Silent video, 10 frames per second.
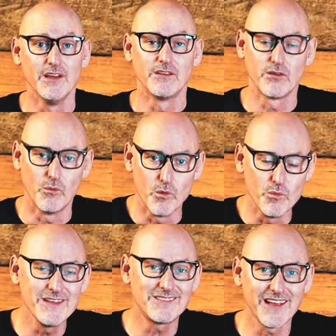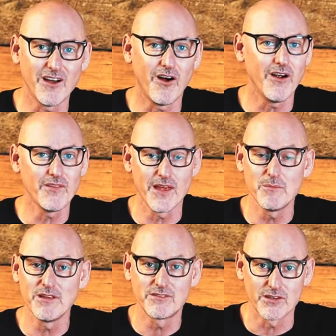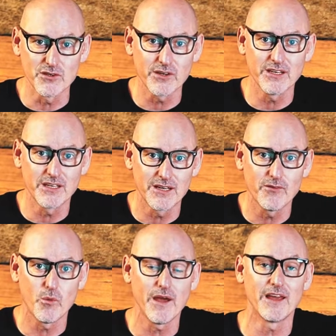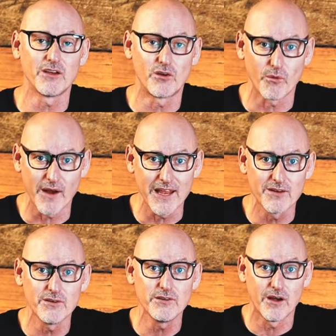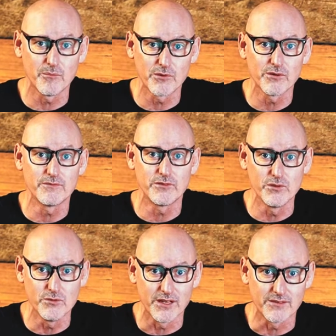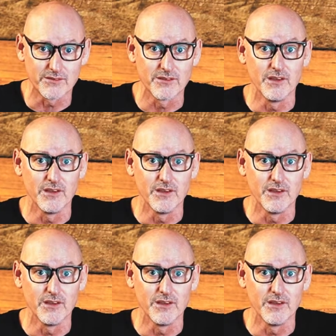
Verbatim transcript: So when we say hard, that means that you're gonna give away a greater number of units.